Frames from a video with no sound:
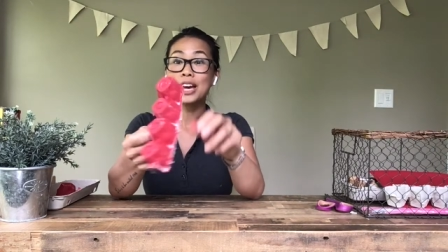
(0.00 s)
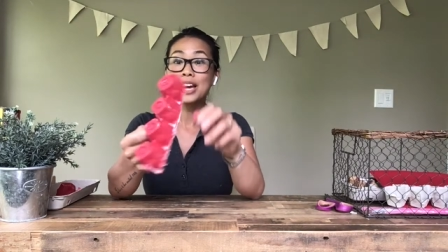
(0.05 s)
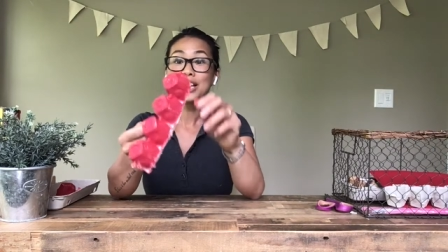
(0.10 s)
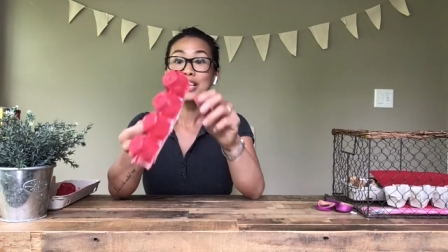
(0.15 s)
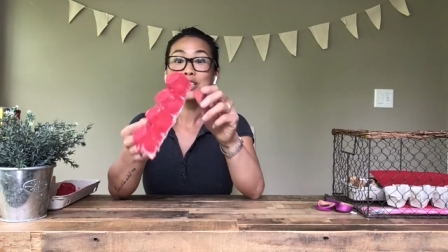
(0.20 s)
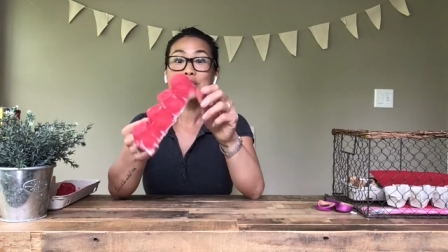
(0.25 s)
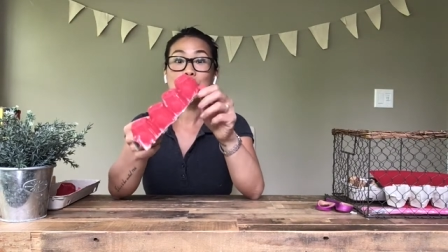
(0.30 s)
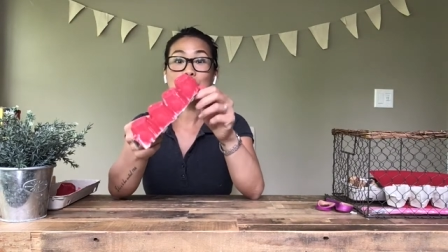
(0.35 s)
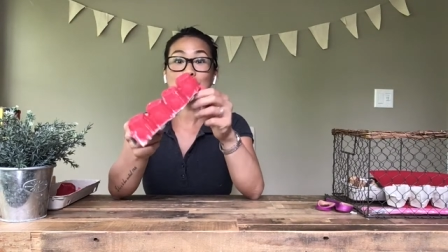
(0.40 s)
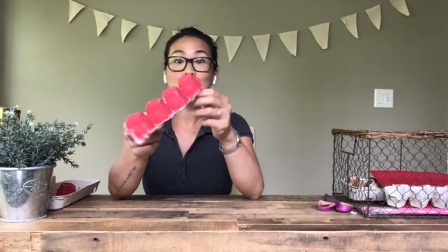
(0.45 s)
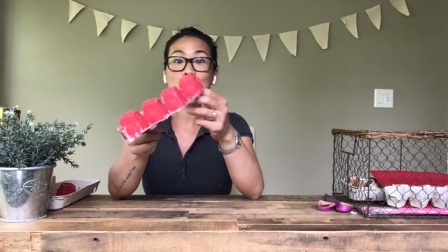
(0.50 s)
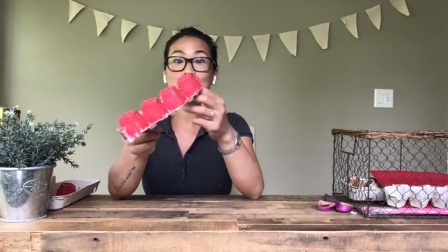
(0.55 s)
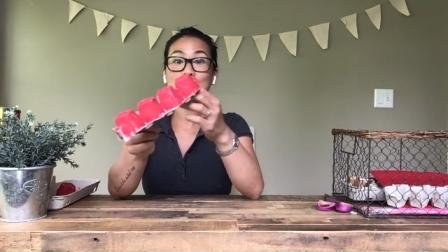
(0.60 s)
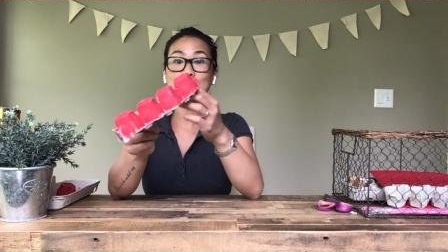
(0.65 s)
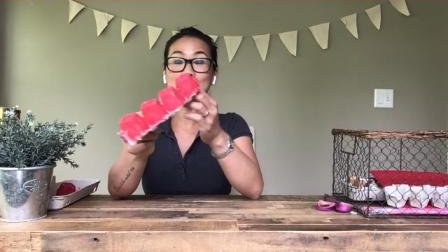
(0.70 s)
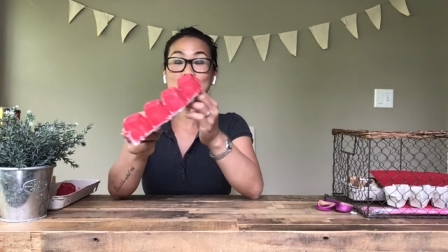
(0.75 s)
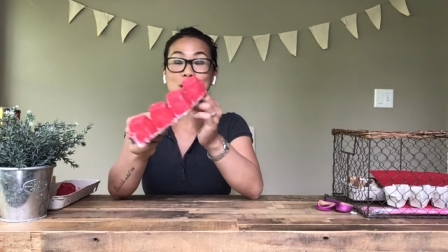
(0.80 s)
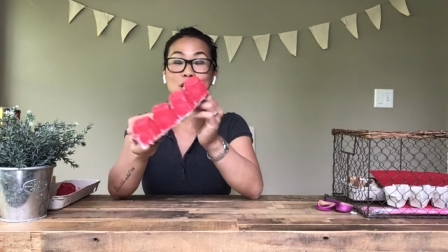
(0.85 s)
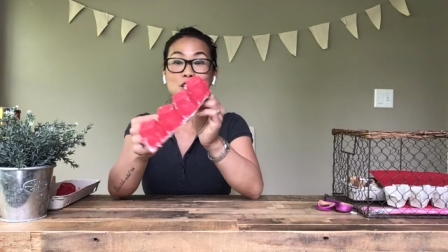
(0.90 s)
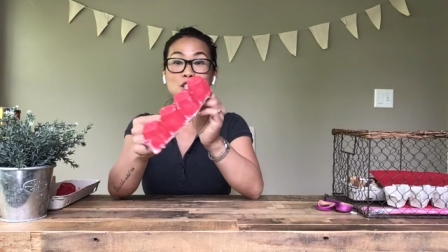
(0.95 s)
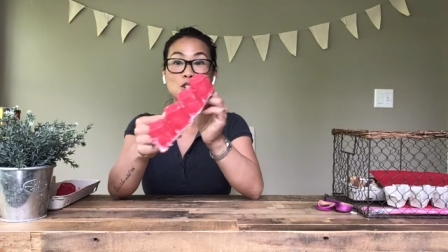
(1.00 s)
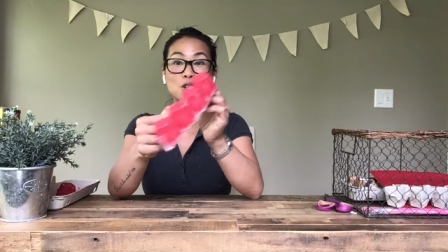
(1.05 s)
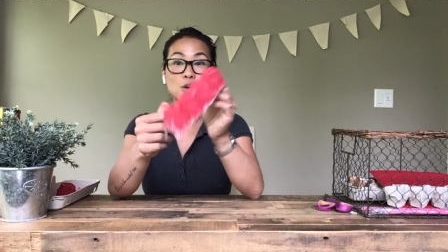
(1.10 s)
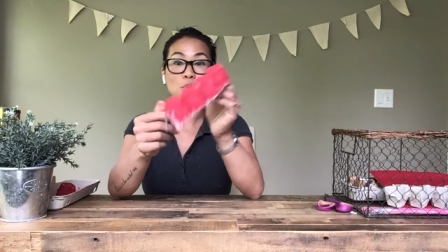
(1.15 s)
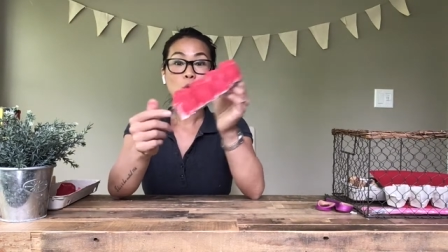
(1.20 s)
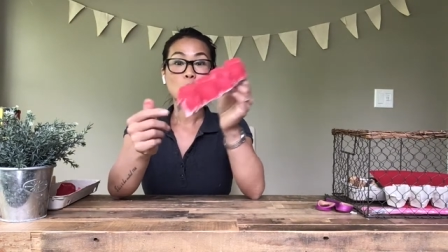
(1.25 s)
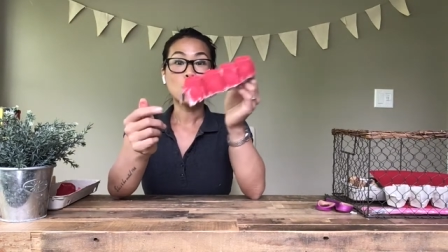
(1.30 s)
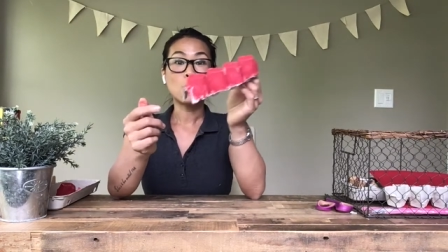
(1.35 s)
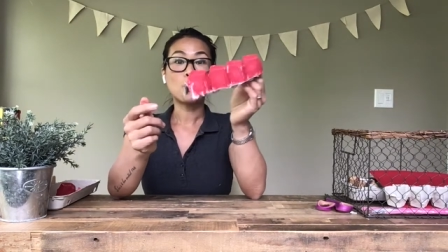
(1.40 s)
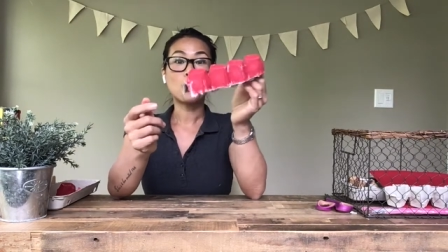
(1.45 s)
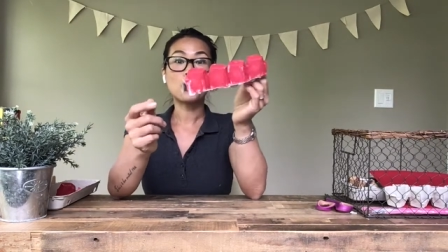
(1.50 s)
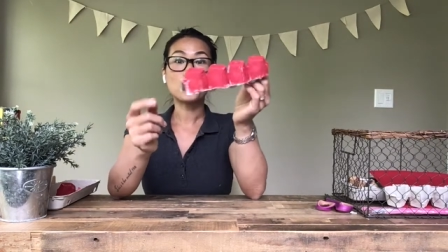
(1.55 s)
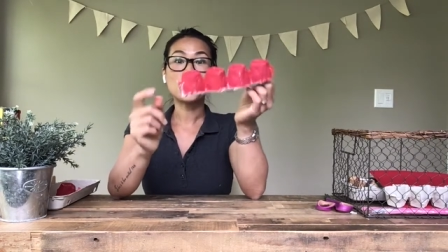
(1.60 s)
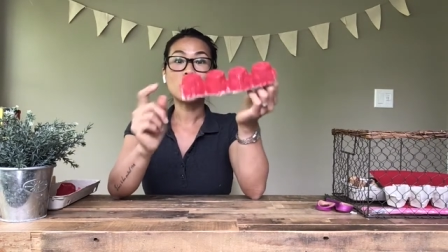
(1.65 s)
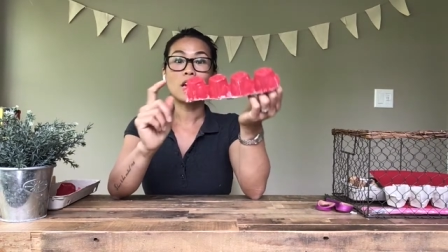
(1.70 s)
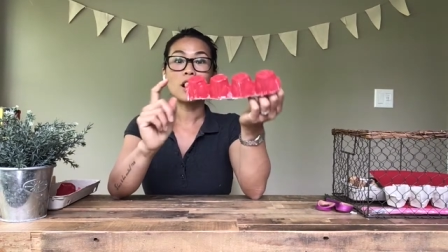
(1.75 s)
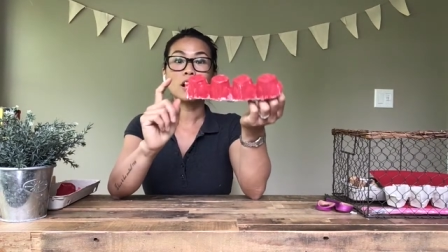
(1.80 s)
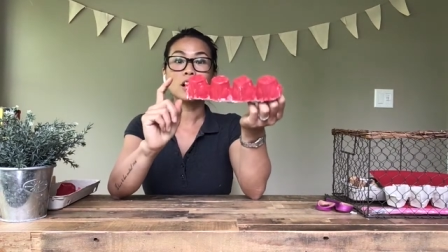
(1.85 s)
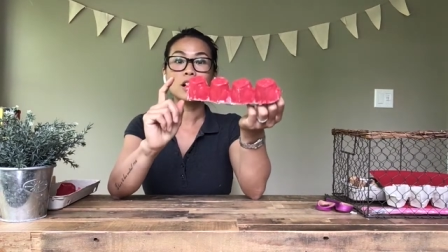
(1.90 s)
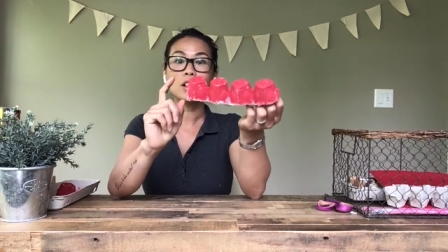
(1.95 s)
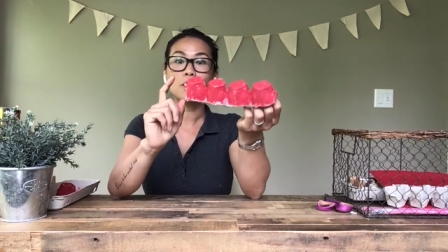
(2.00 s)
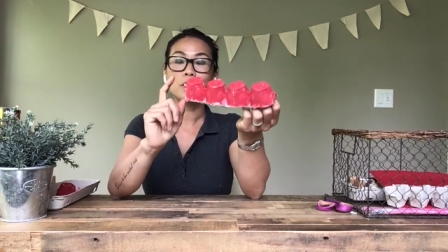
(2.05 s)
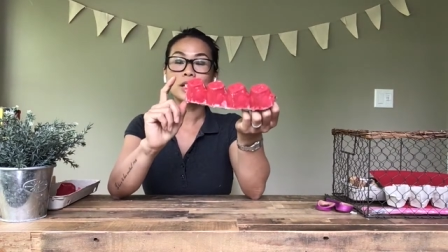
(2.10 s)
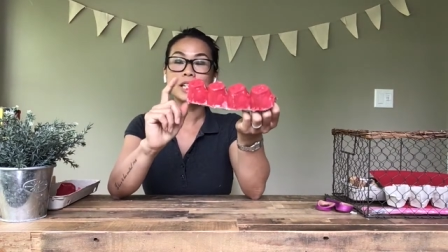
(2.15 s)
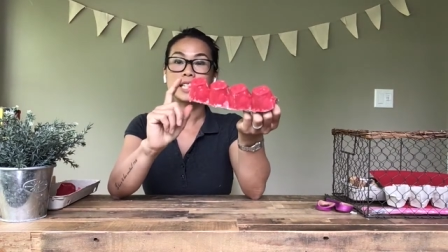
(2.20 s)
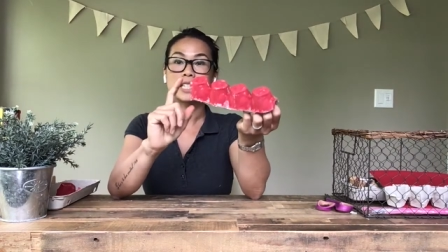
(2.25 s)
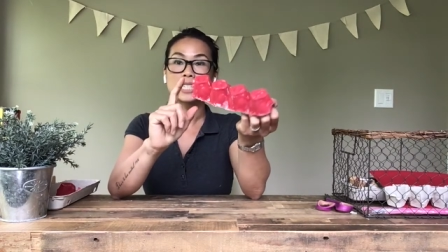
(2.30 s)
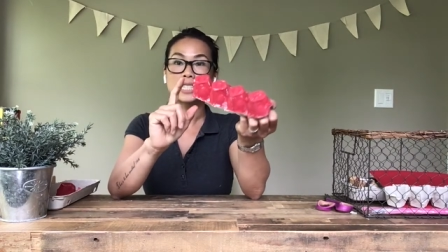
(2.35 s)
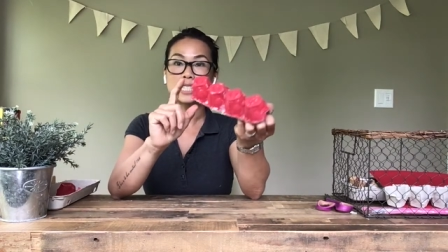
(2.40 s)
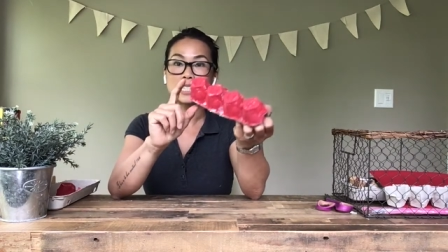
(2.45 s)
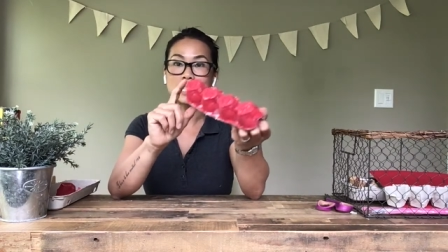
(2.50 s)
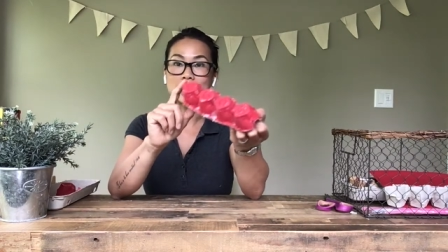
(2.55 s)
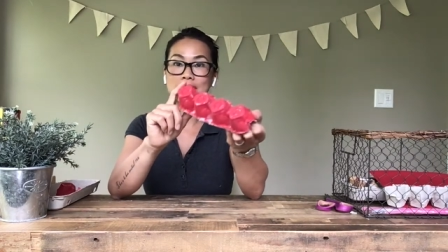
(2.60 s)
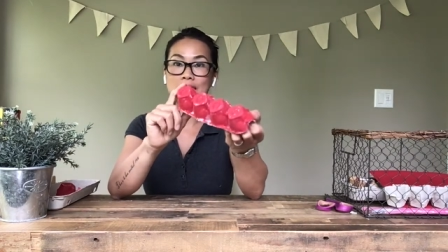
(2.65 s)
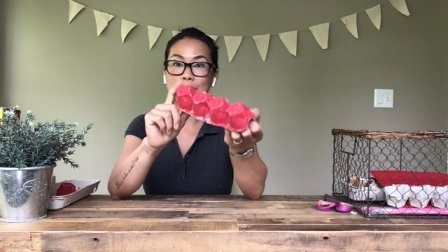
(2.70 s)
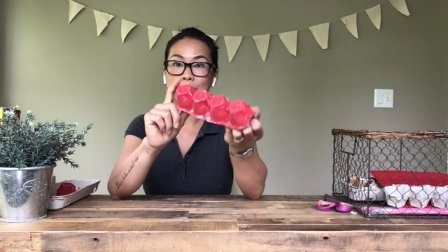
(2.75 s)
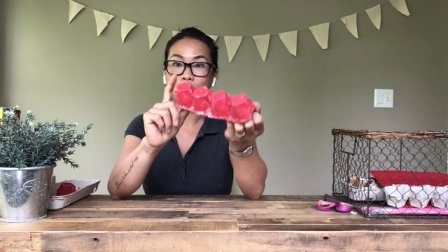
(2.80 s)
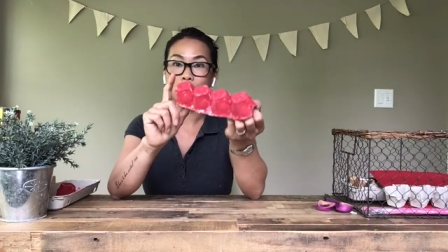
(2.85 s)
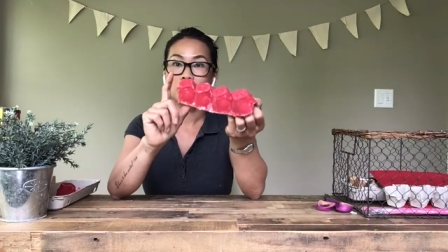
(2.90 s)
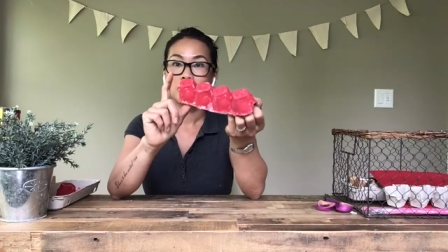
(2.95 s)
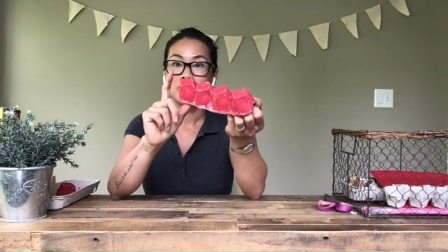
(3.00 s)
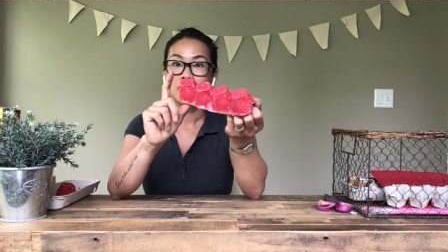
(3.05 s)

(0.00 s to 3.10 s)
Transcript: So what are we gonna do? We are going to snip